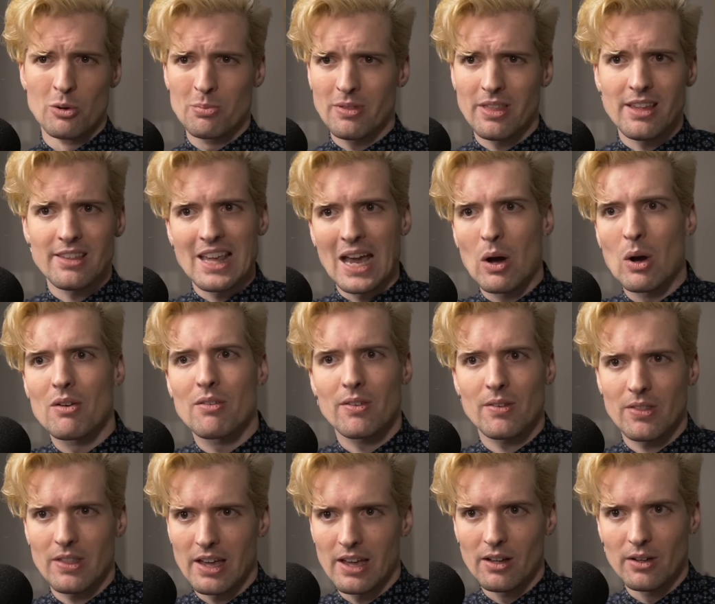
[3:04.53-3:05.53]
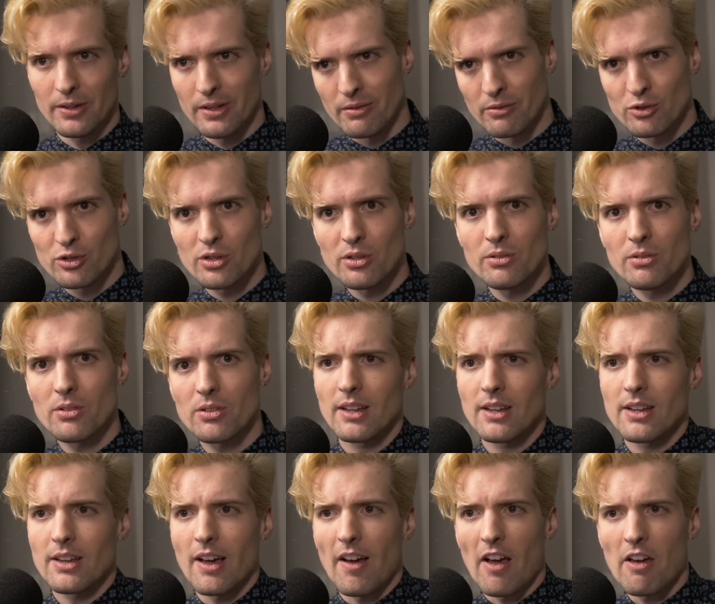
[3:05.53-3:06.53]
these however the hell you choose.
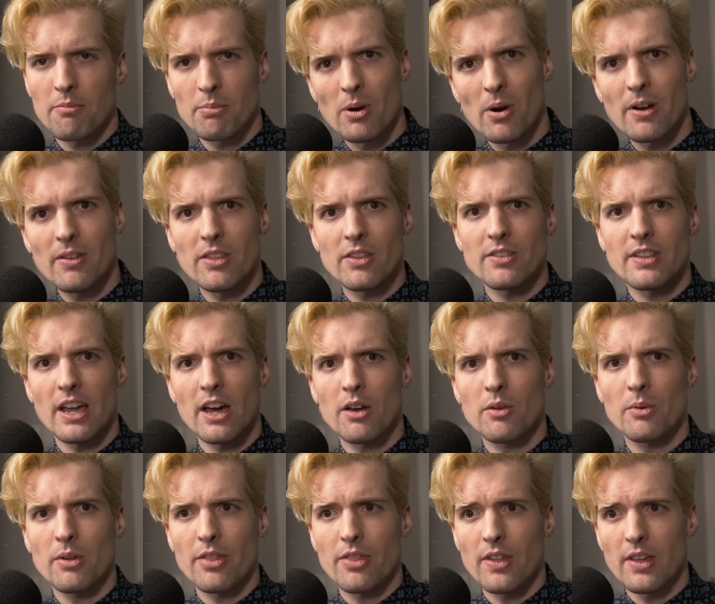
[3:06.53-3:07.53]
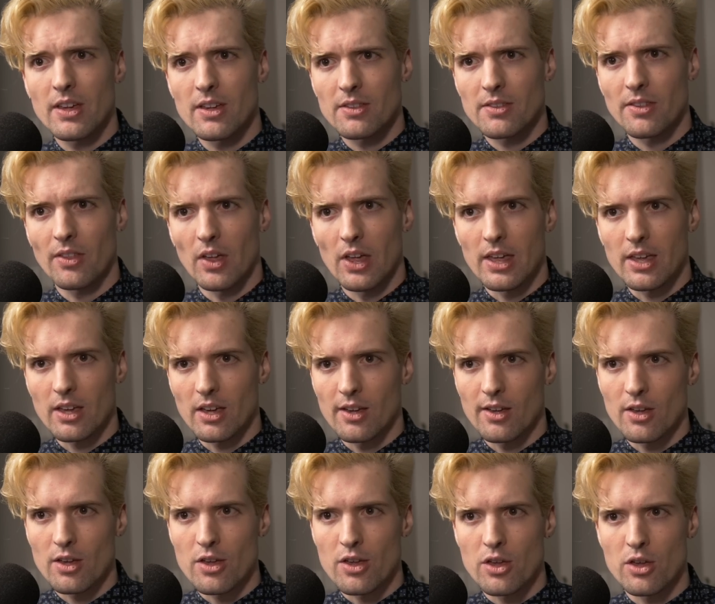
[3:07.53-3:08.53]
I've broken this down with things like
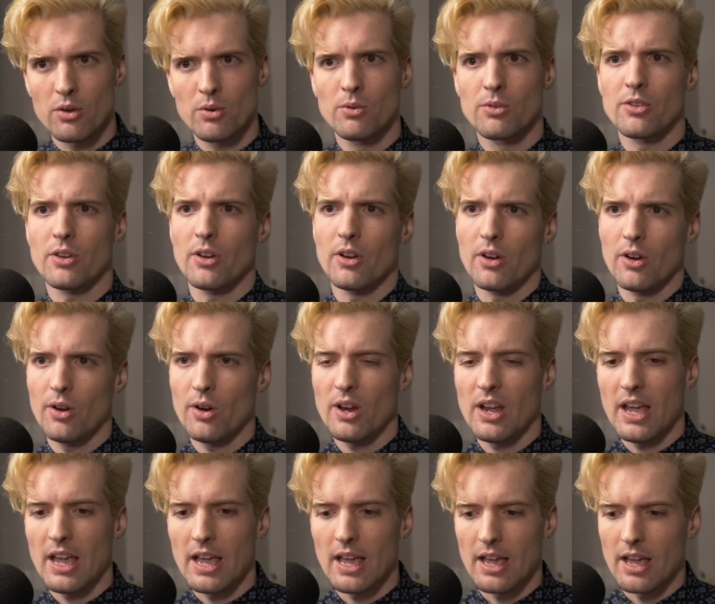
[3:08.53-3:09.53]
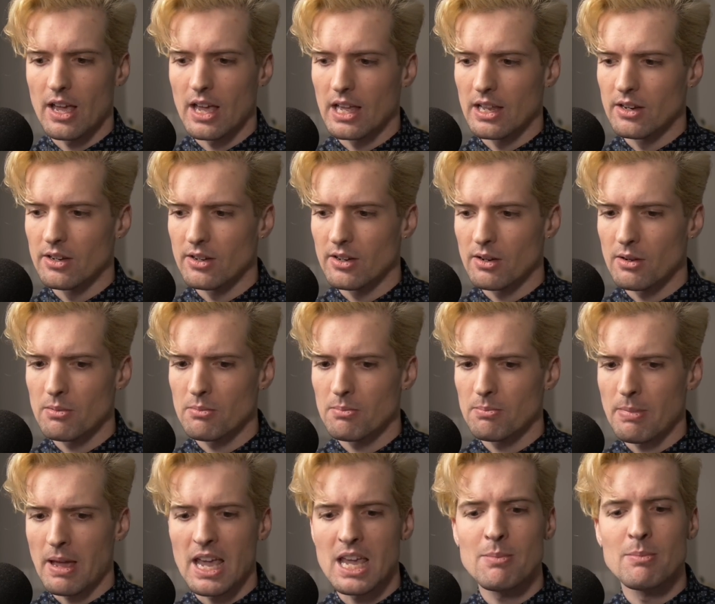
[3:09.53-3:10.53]
user and
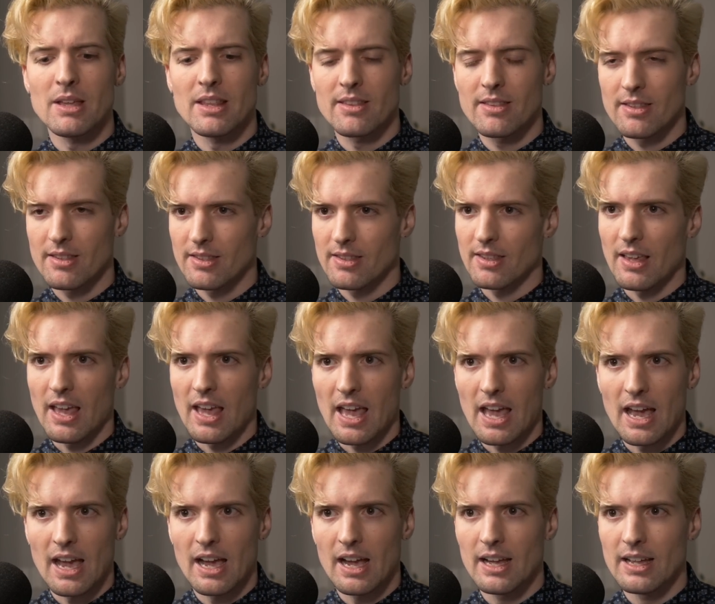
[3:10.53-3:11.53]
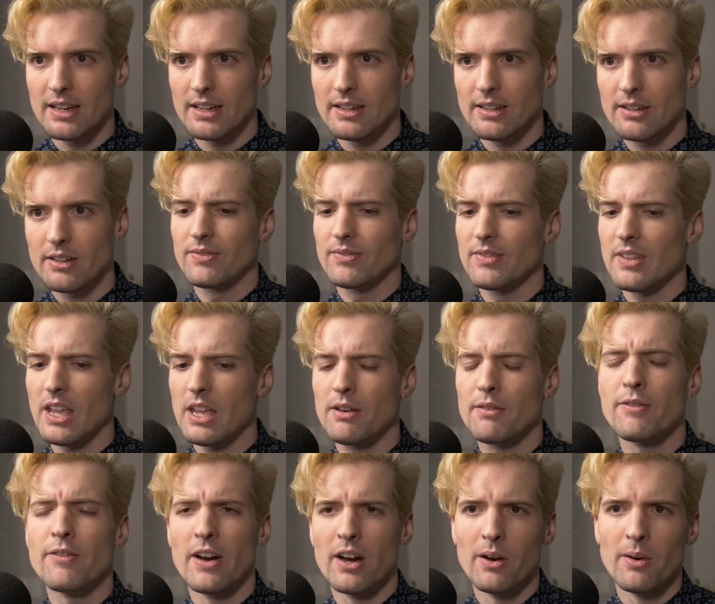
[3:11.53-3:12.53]
payments and
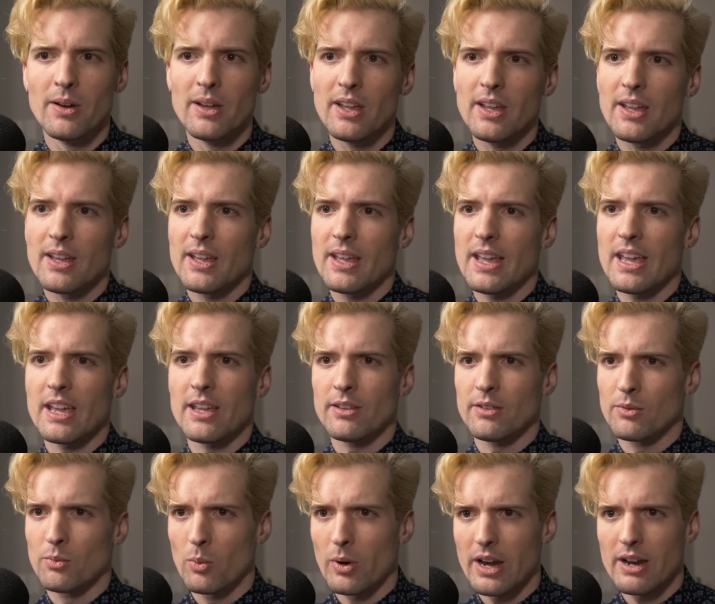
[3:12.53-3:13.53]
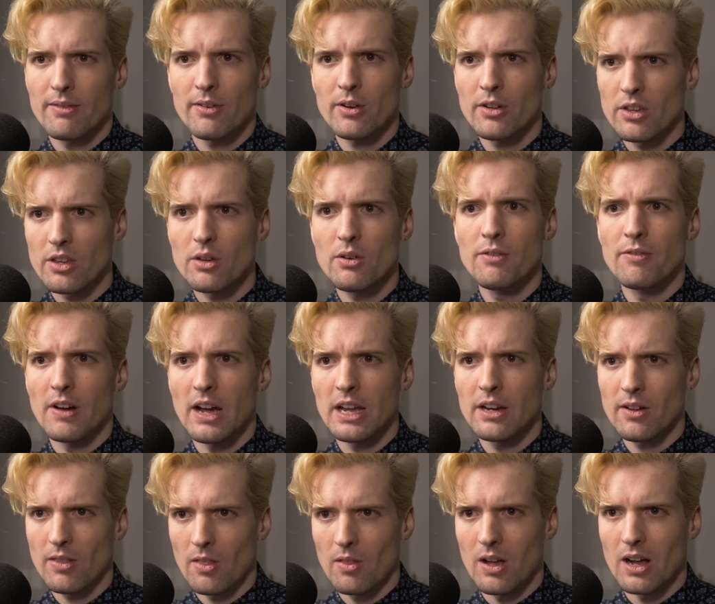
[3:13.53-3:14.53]
info. And whatever you find
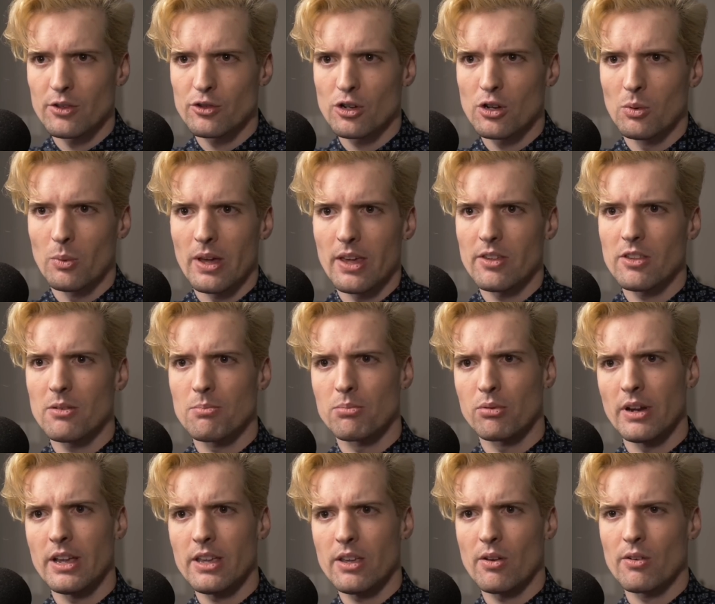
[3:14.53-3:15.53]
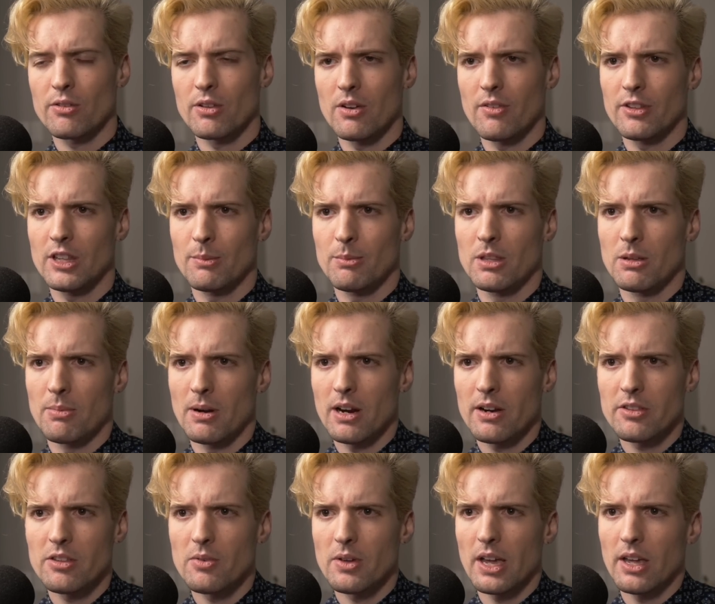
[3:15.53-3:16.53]
are the logical ways to break your service up into
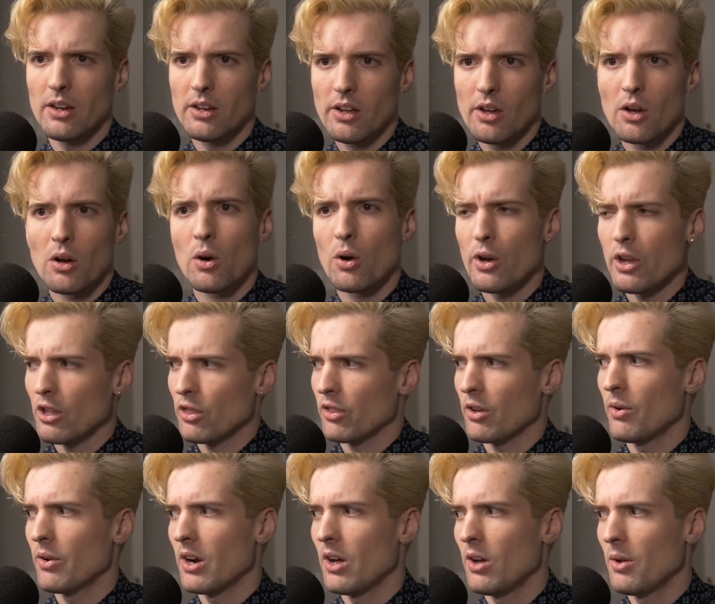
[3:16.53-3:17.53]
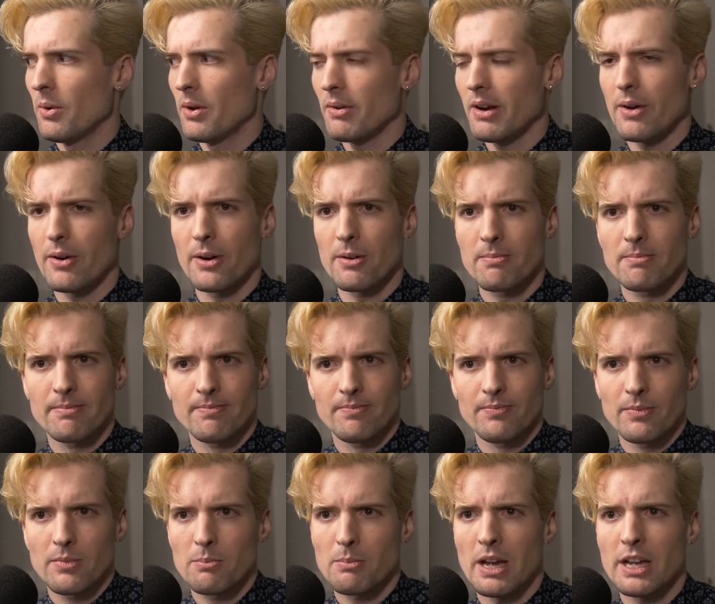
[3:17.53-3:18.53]
parts, you can, or you can throw it all in one router.
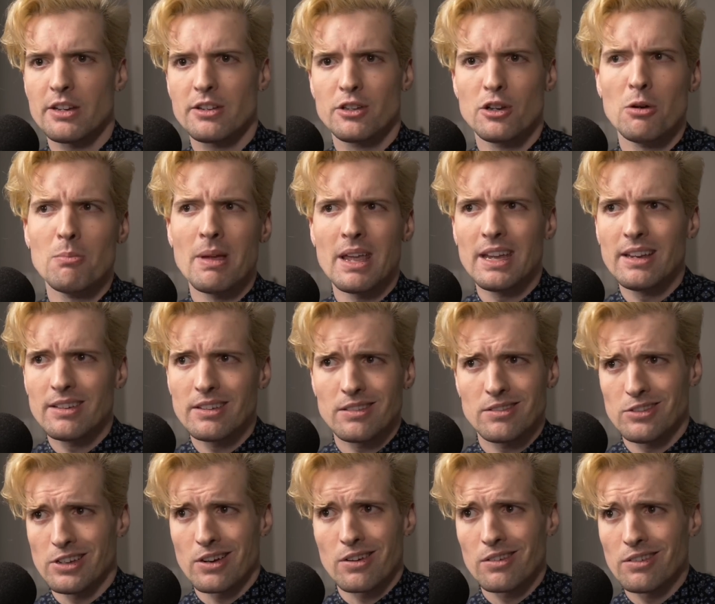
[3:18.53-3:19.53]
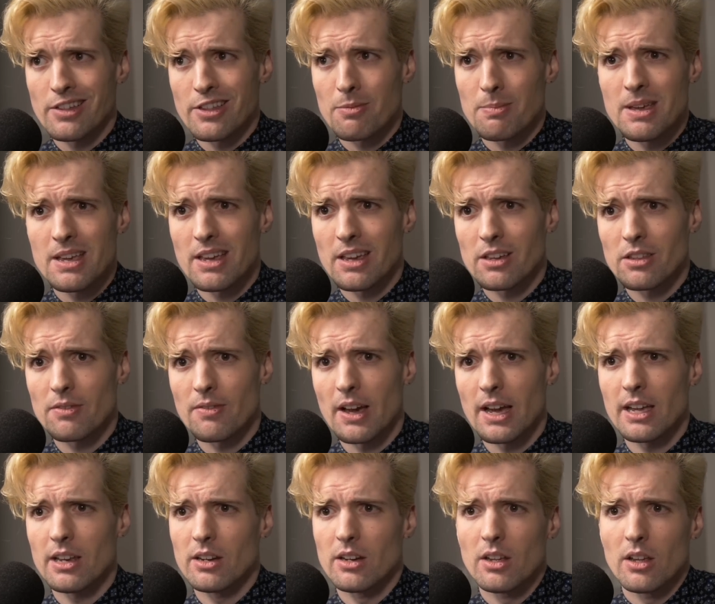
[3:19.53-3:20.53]
By domain, generally speaking, is fine.